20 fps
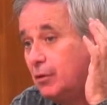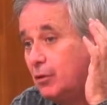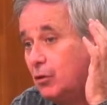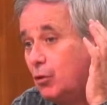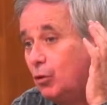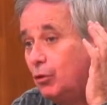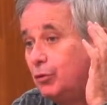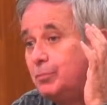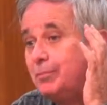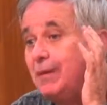
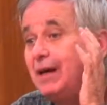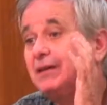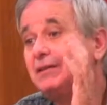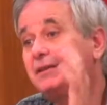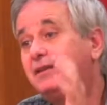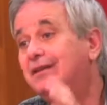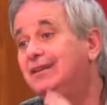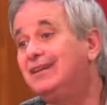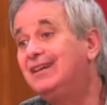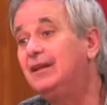called
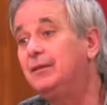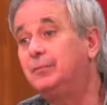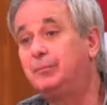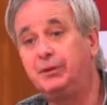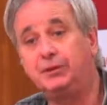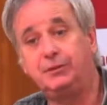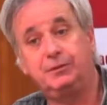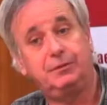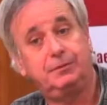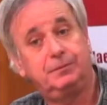Martin
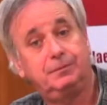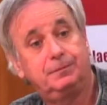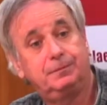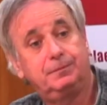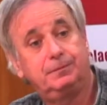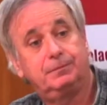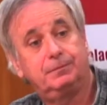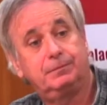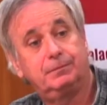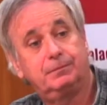Gilbert.
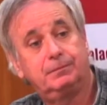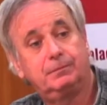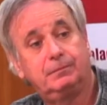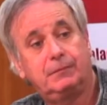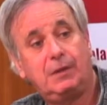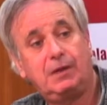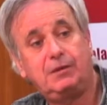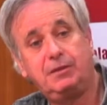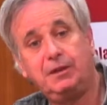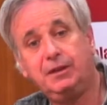
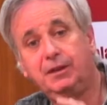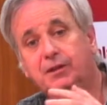I think